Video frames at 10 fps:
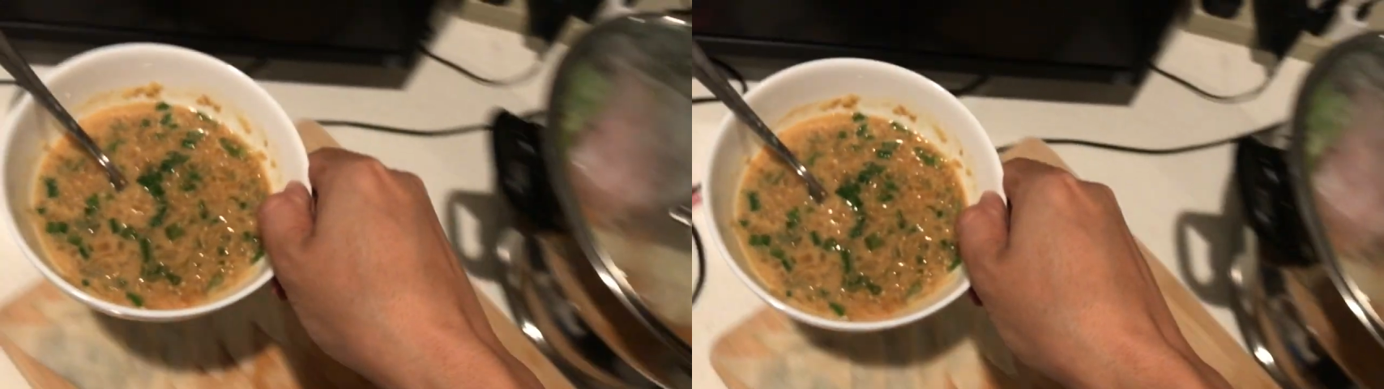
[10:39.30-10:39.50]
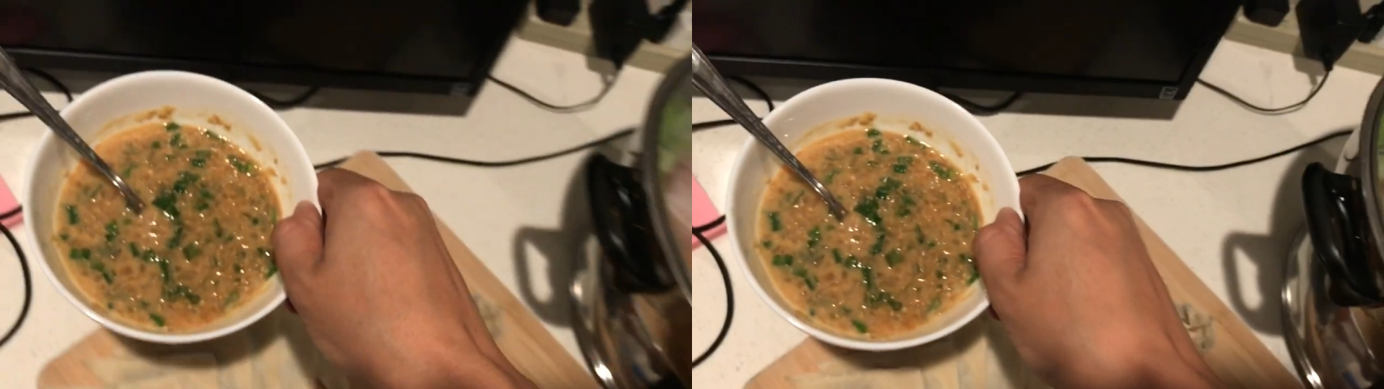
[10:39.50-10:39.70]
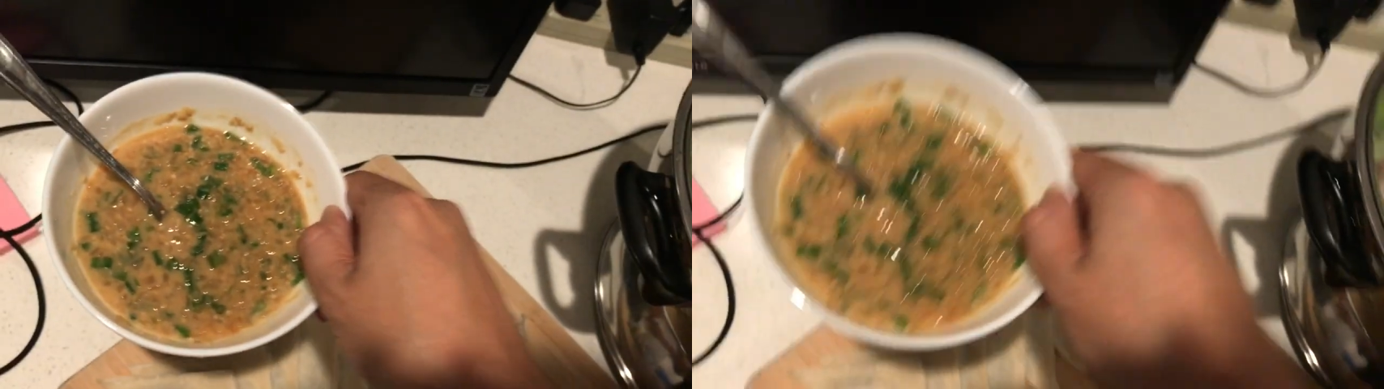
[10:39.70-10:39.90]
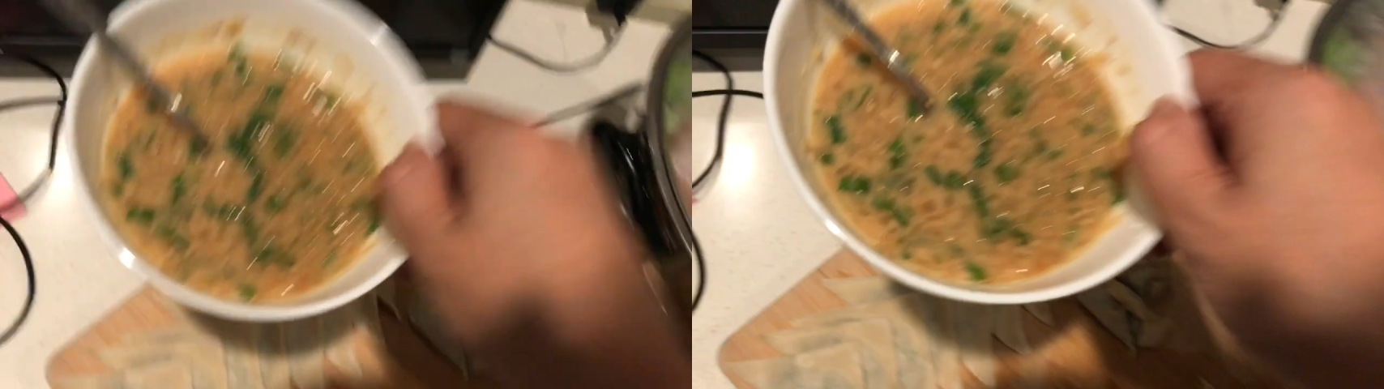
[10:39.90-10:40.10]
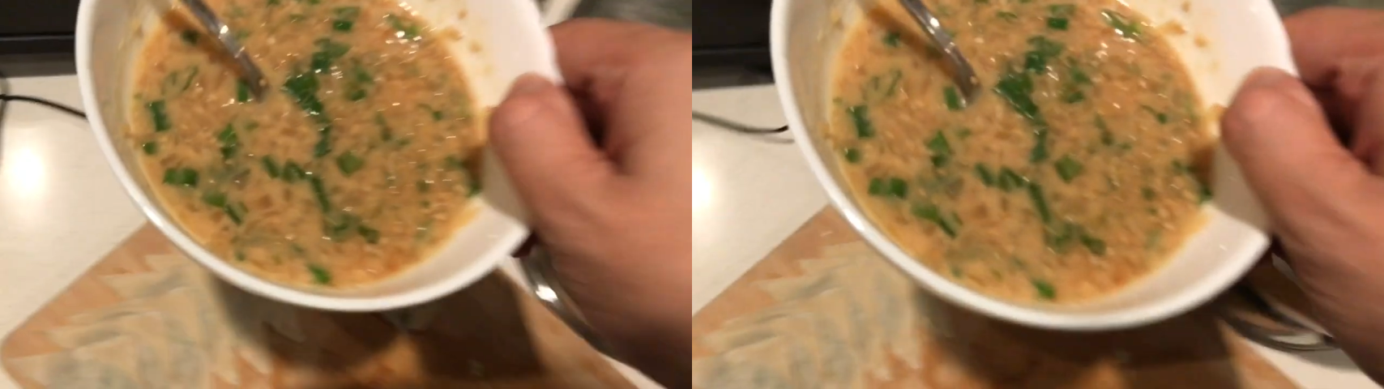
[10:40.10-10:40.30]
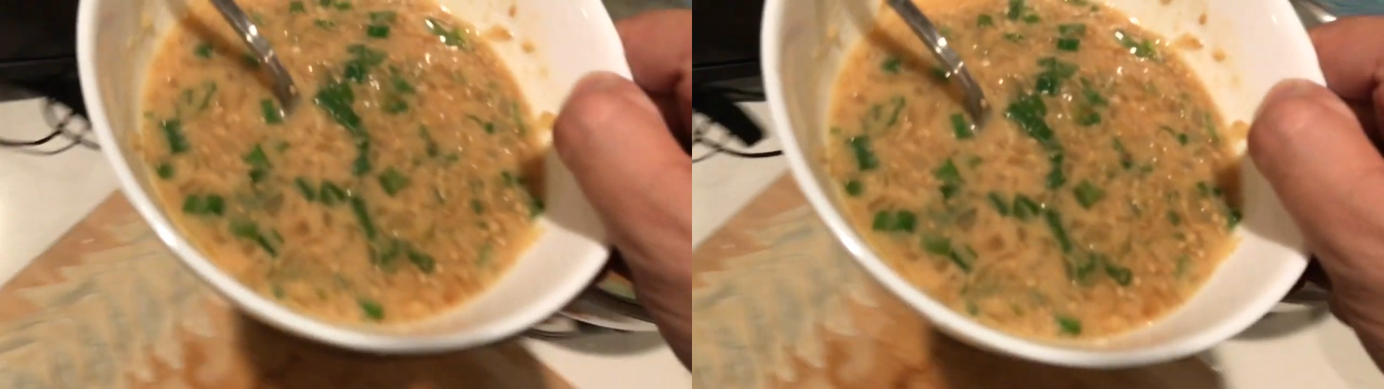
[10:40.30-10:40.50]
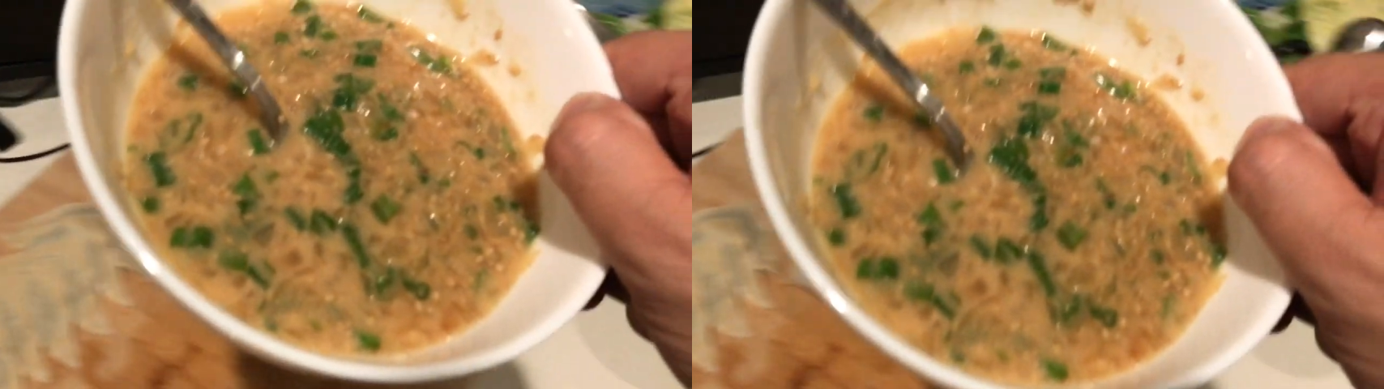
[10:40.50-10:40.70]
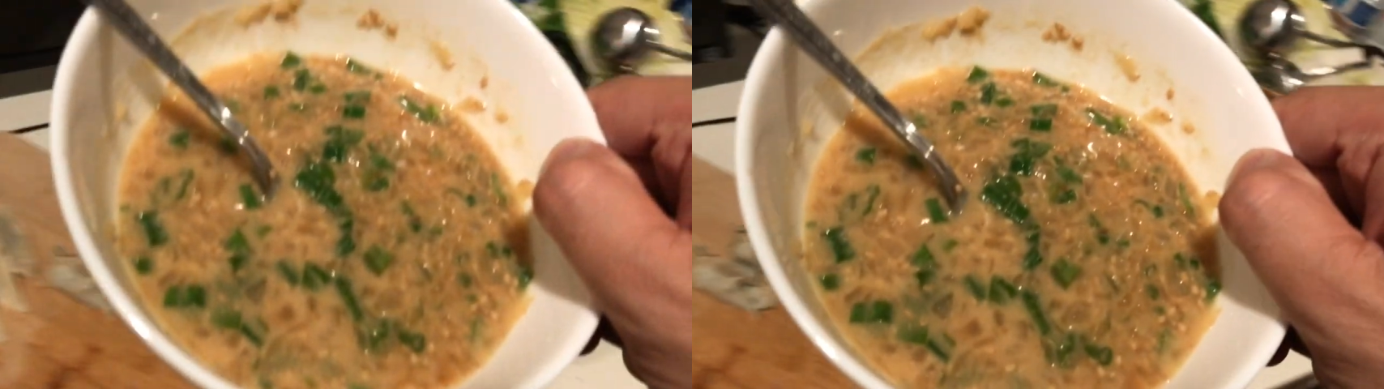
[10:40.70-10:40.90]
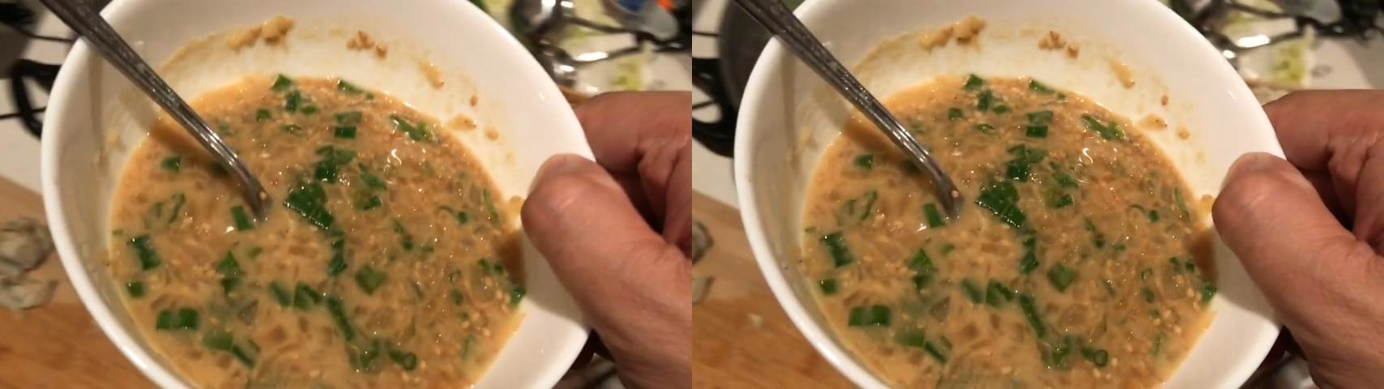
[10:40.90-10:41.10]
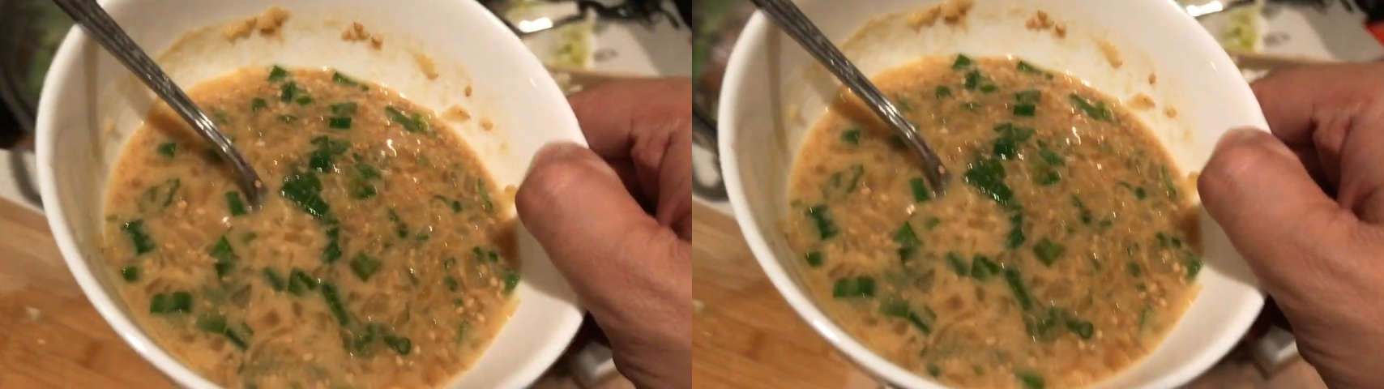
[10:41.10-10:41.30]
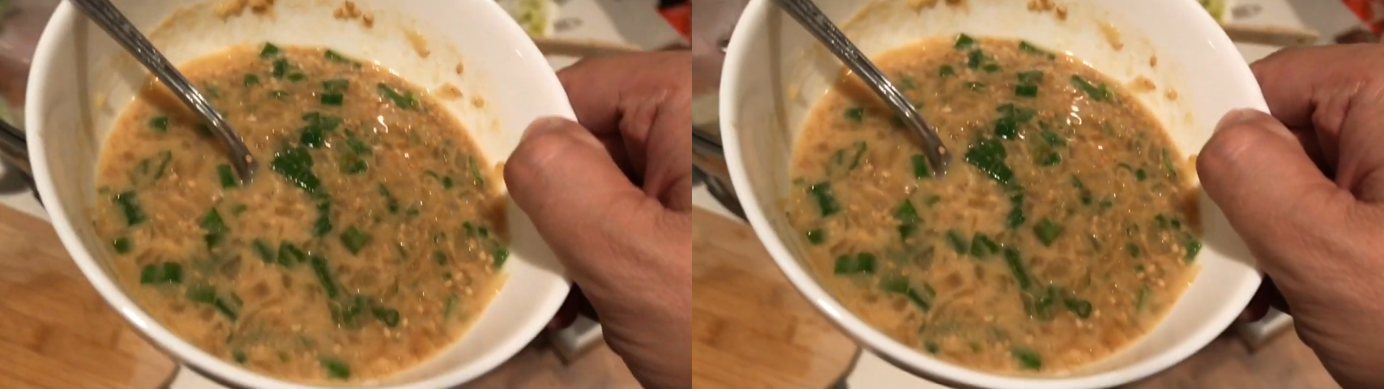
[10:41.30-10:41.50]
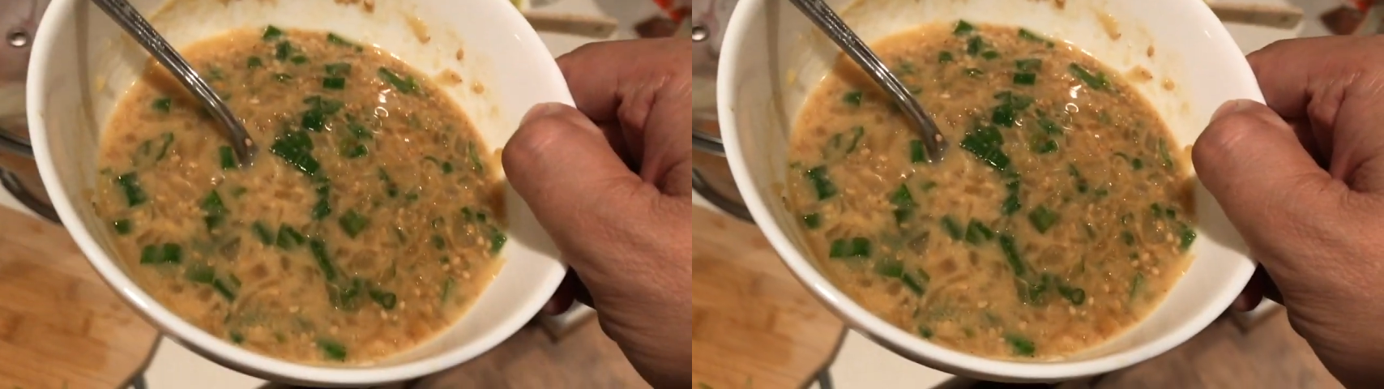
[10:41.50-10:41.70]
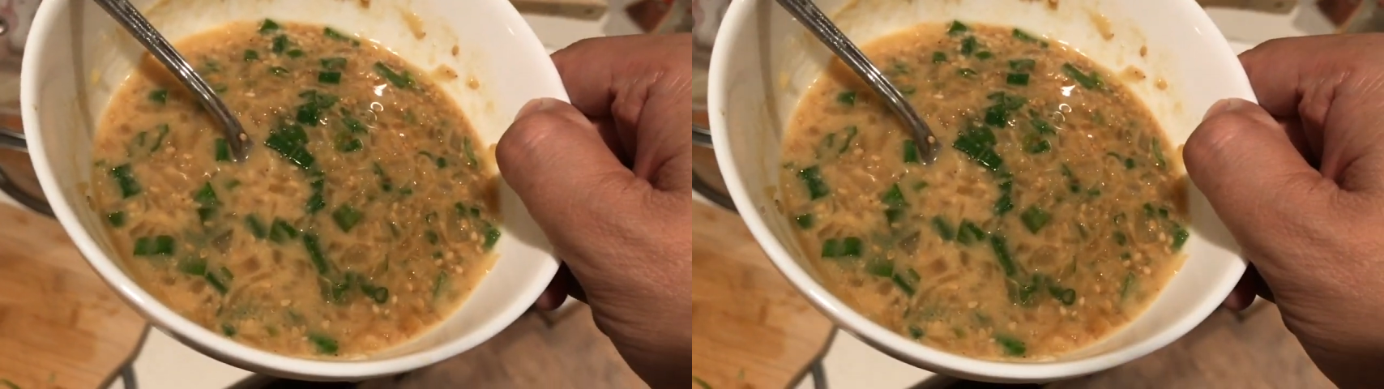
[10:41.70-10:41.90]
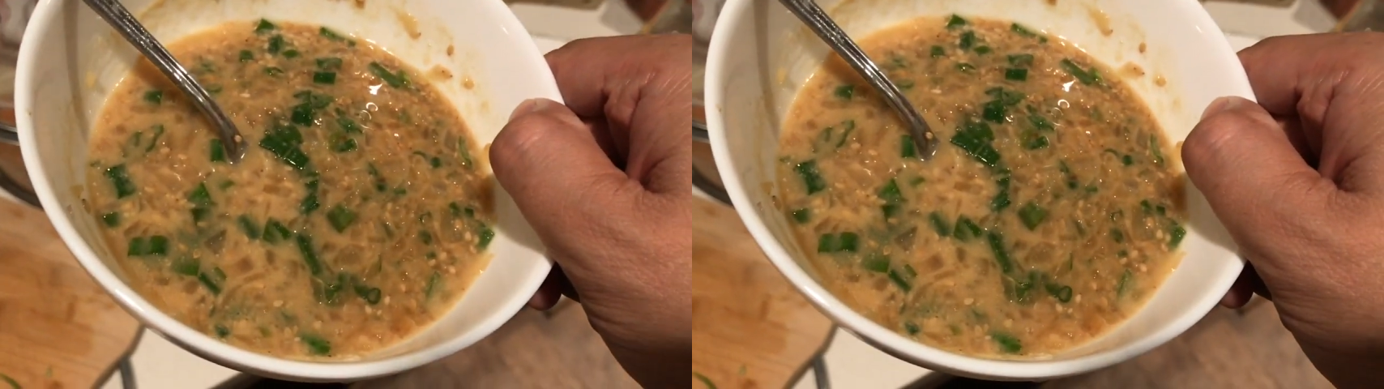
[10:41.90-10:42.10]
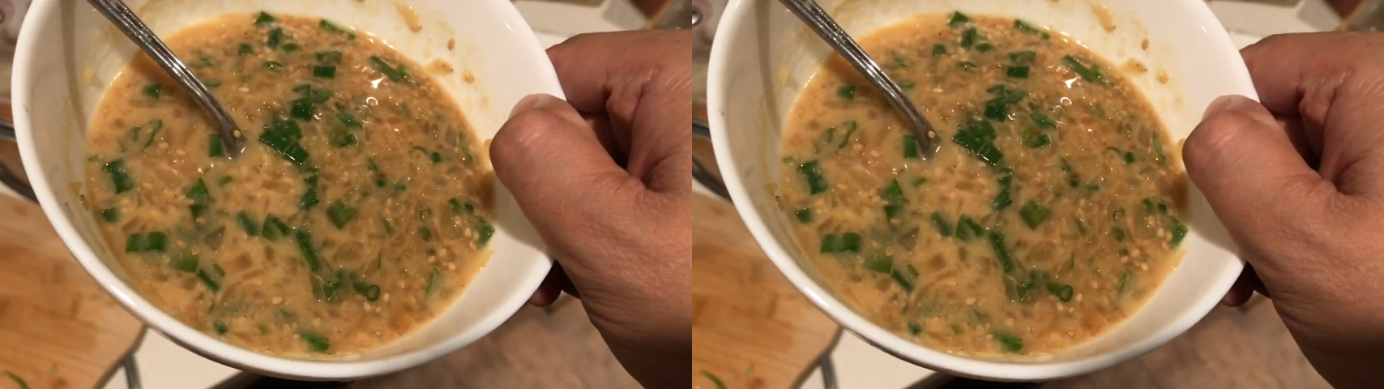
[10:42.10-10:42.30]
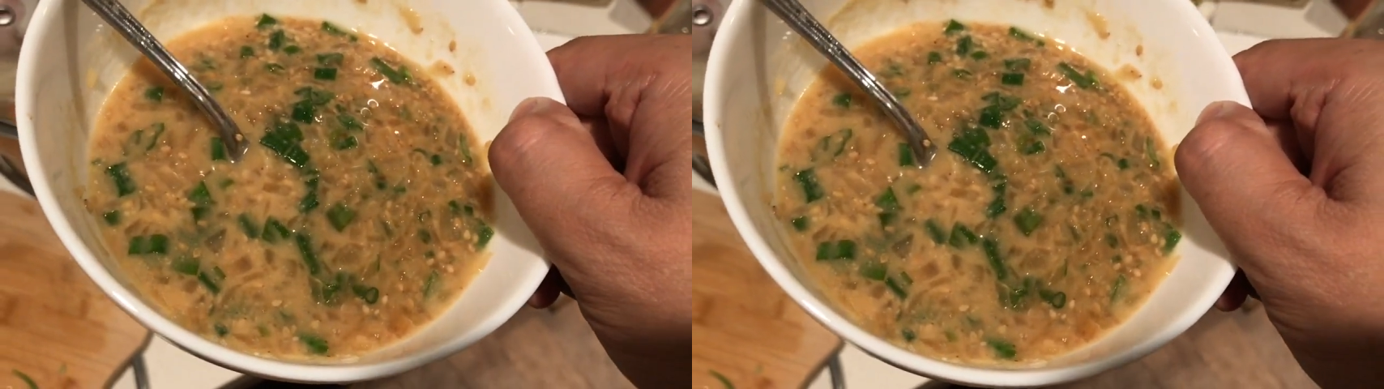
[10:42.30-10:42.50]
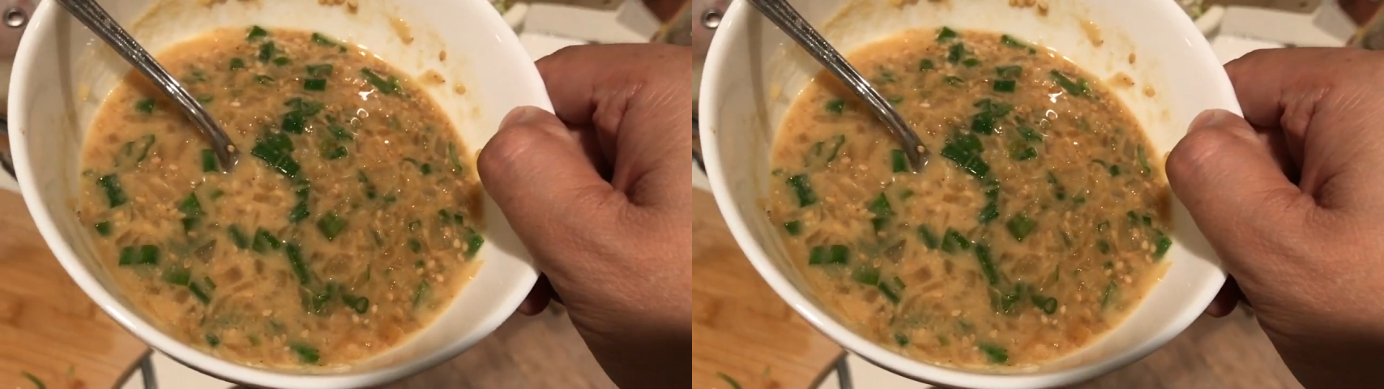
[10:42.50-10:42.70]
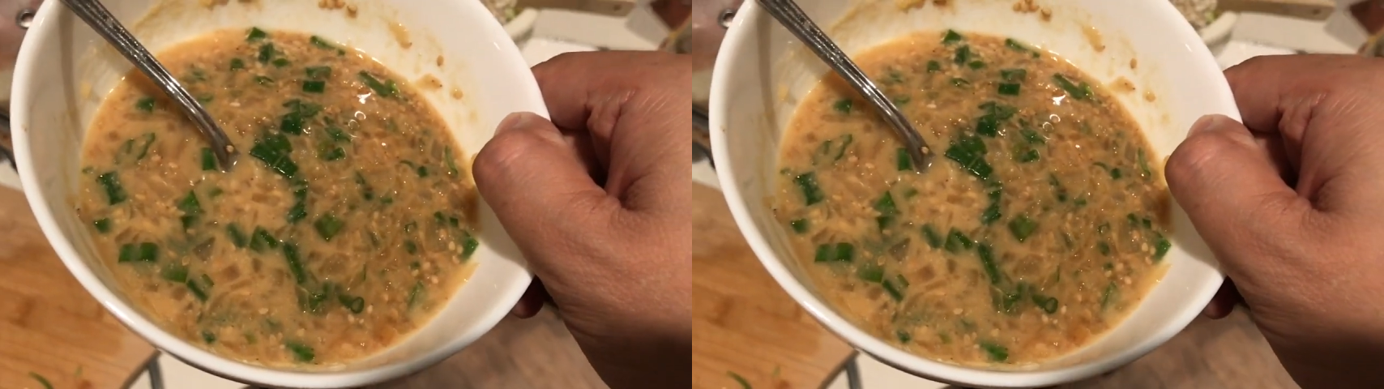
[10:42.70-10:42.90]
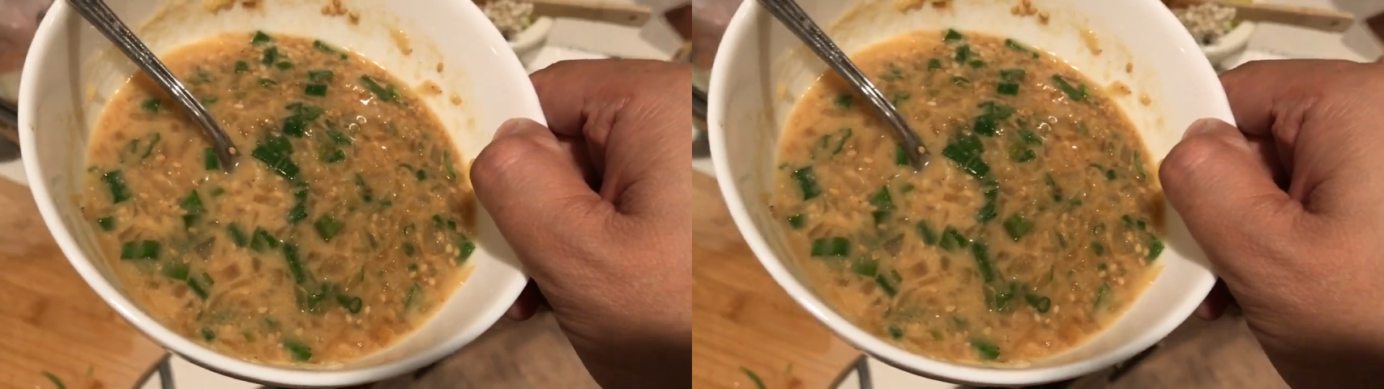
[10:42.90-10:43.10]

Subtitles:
Nobody's mouth can be seen.